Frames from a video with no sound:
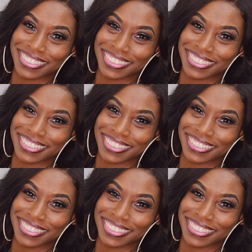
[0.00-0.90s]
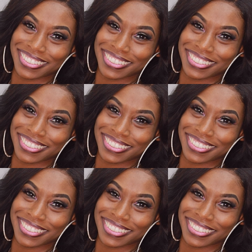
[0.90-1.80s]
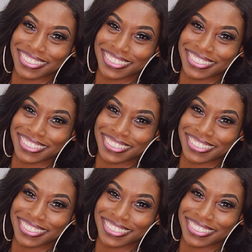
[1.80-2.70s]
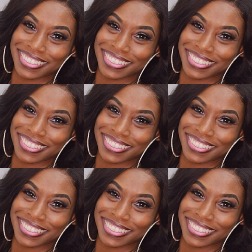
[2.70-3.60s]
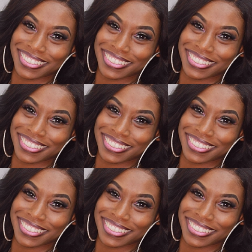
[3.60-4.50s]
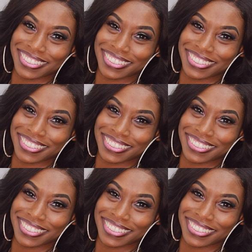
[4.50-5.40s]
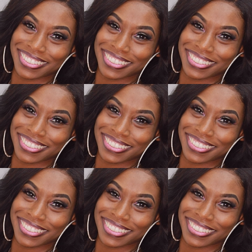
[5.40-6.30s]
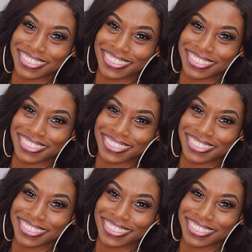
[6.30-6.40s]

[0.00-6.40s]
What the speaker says: (no lip movement)